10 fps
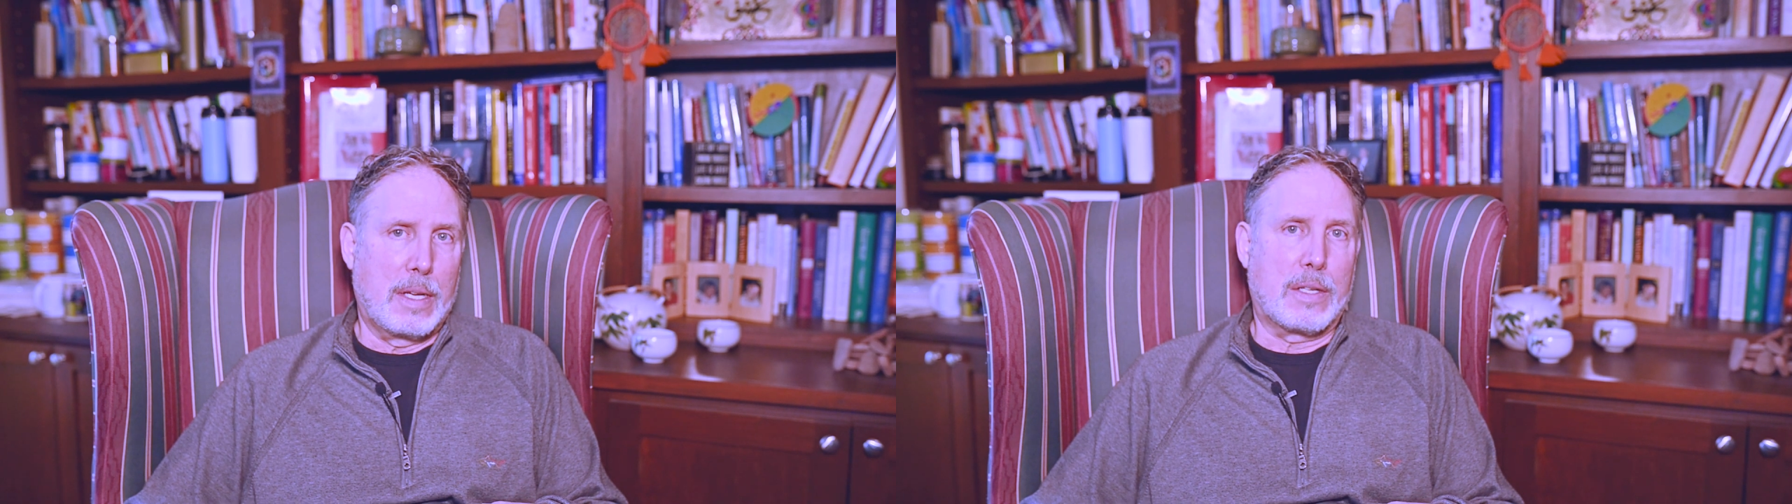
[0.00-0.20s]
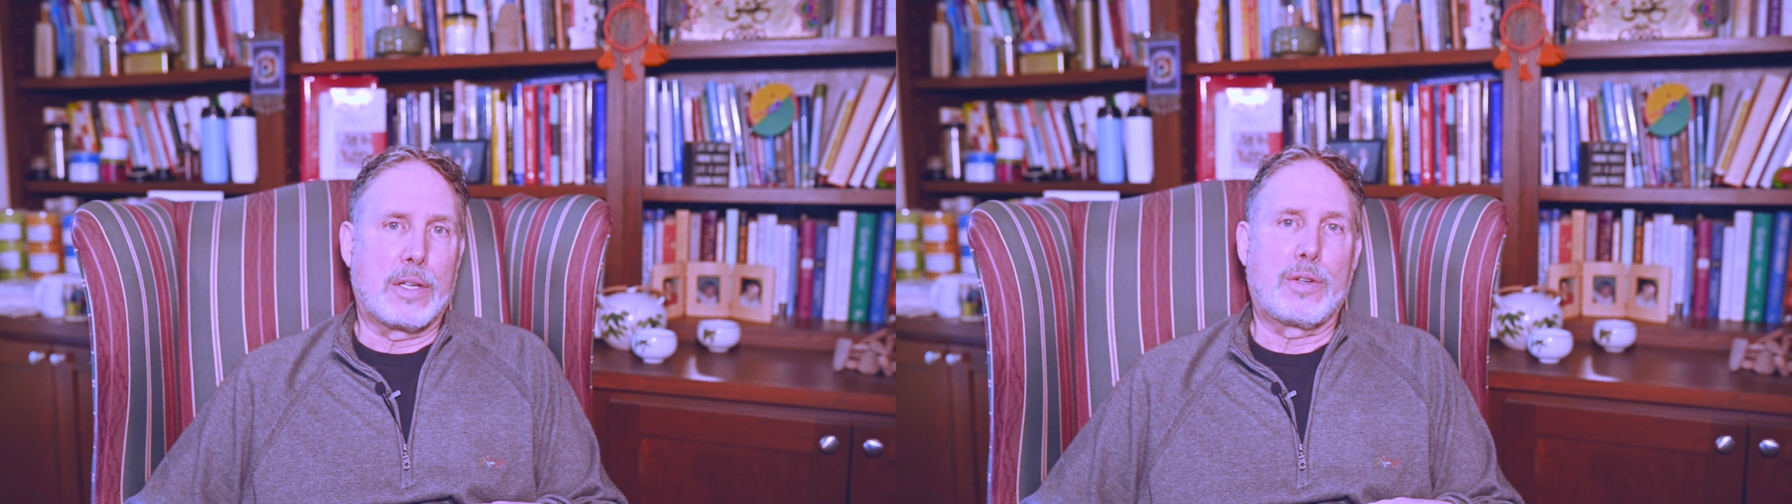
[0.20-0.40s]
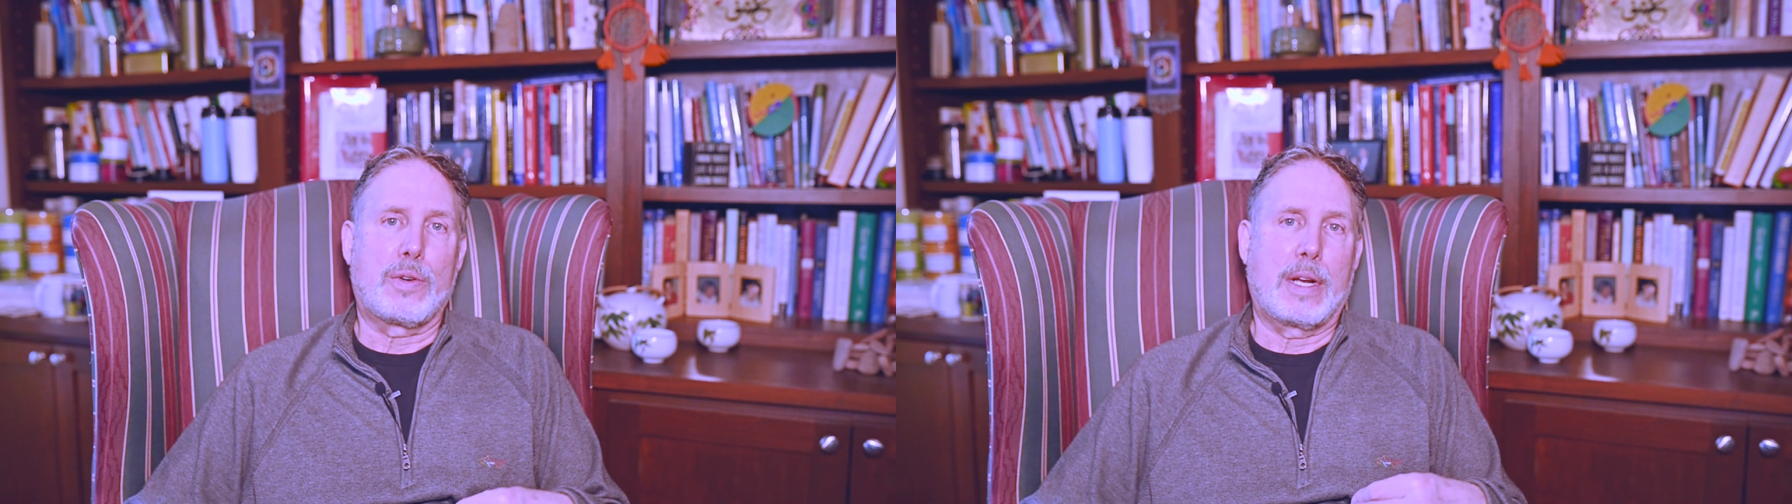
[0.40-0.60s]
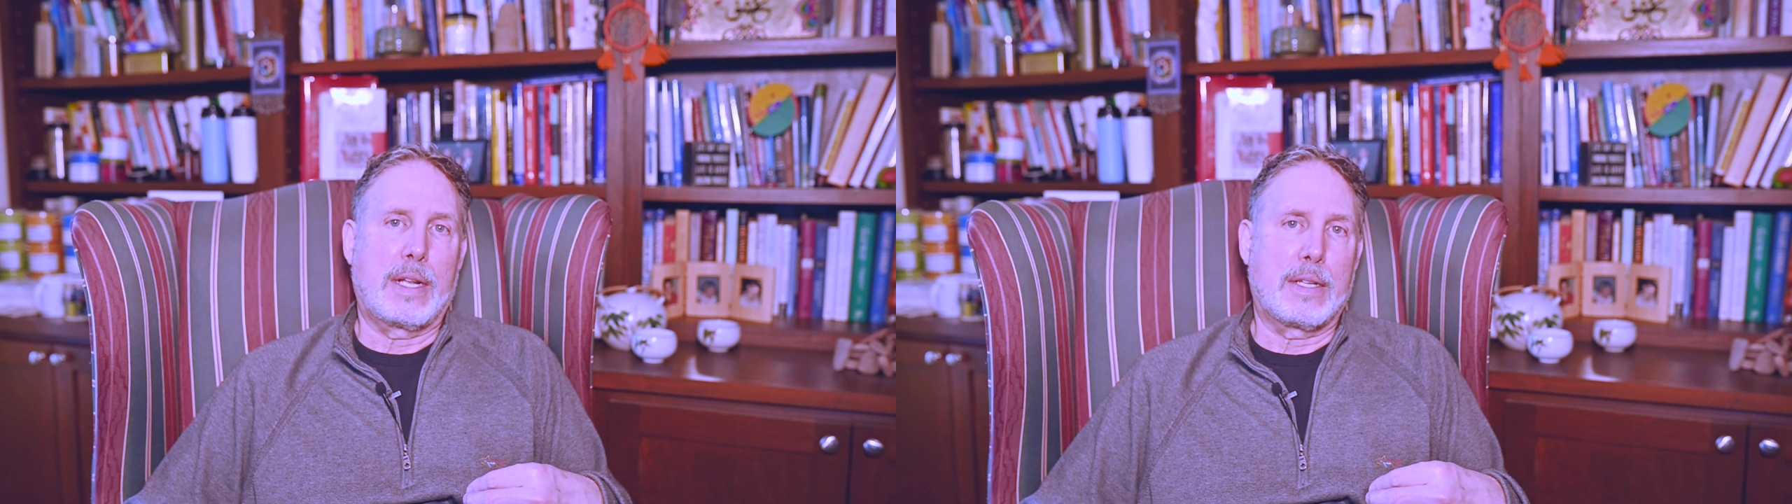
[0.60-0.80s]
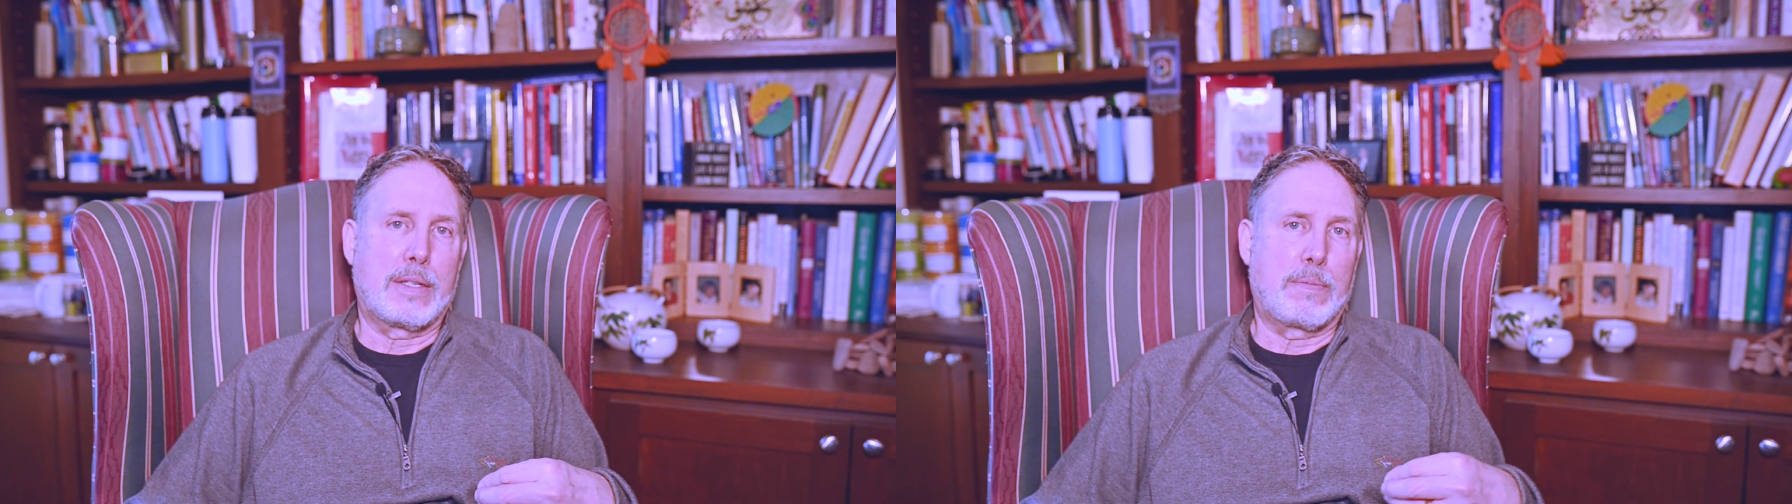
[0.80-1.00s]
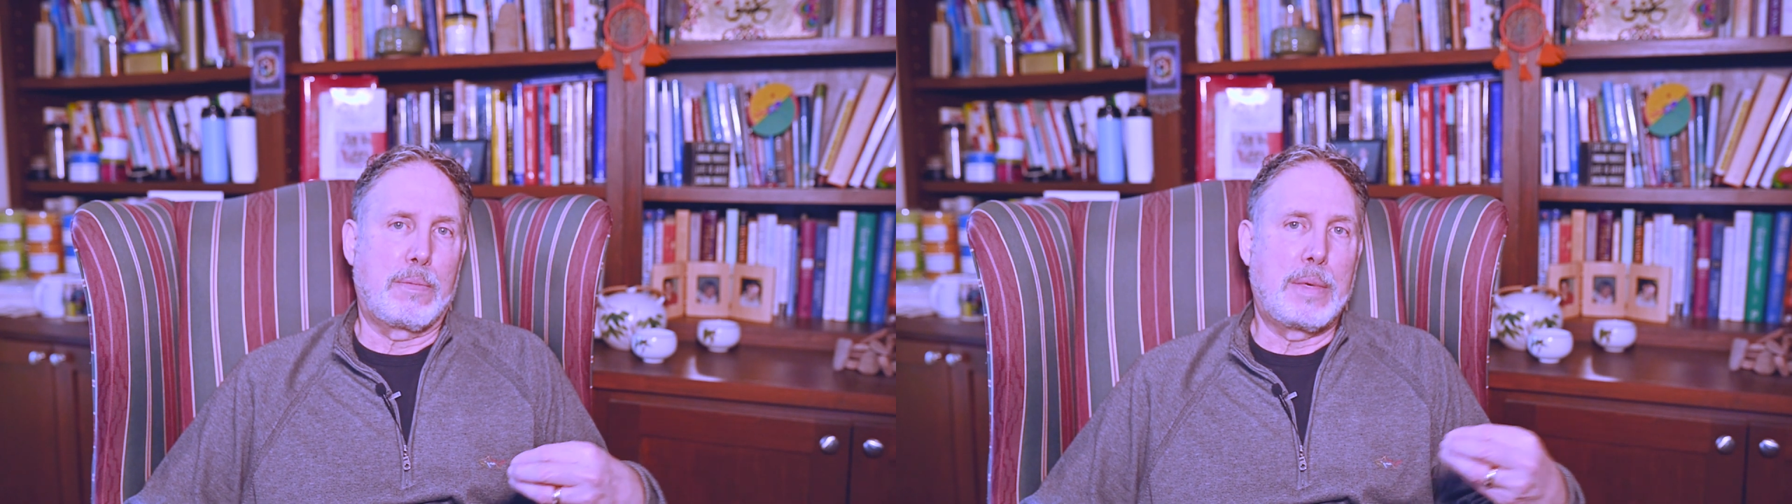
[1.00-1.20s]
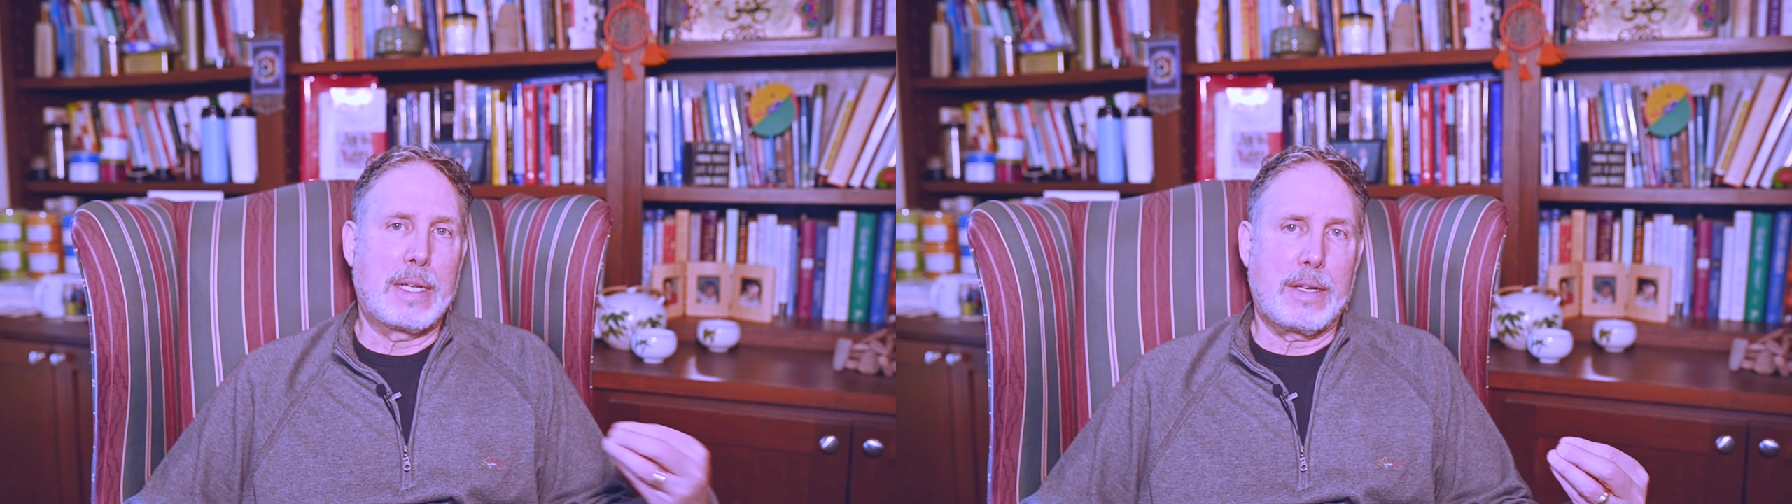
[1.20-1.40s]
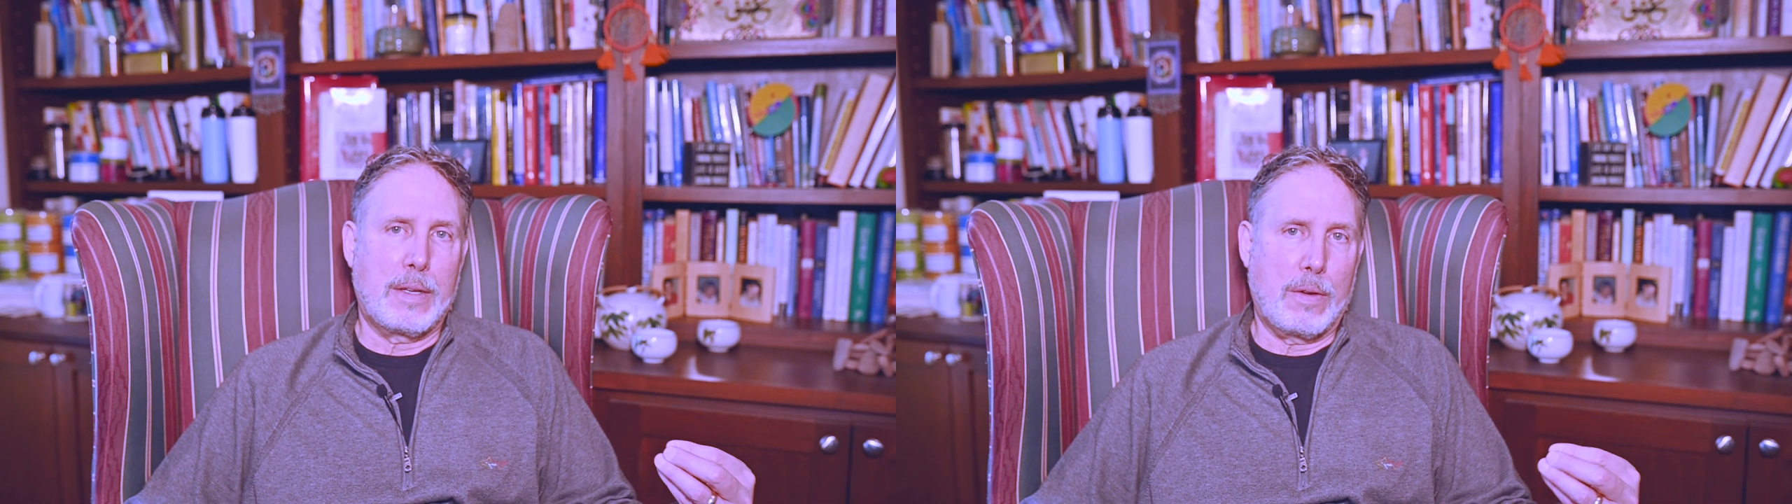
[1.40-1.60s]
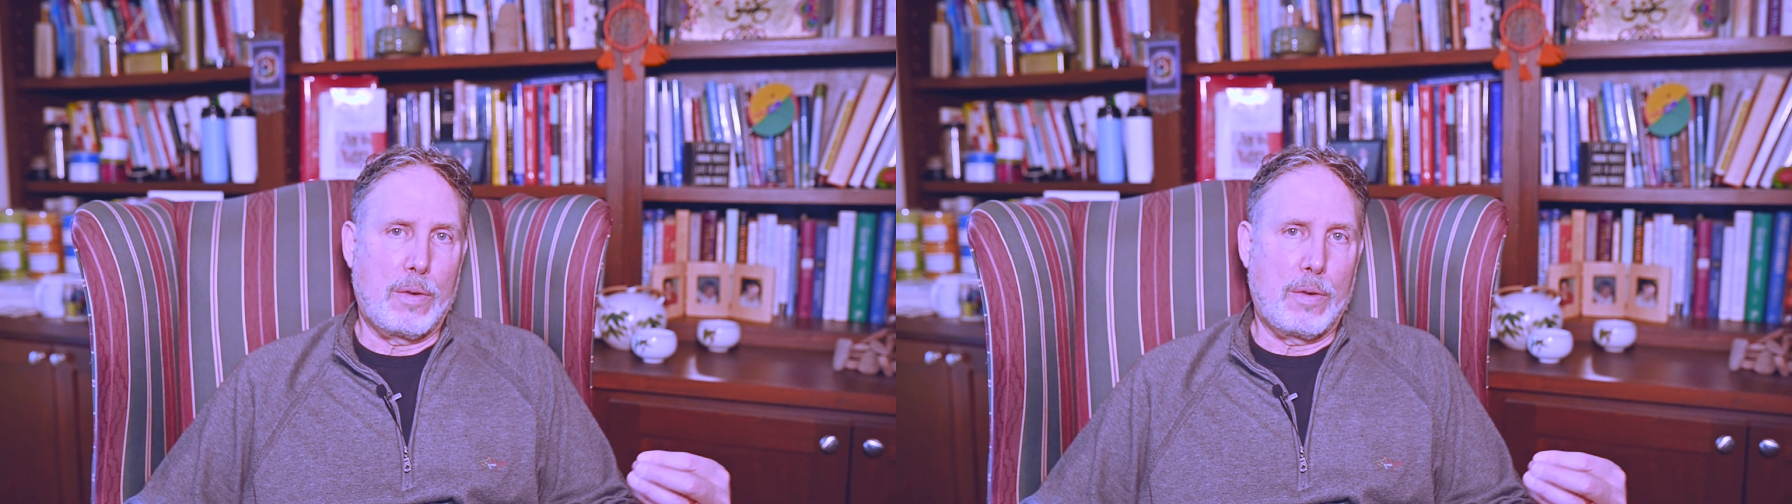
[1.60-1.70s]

to transmit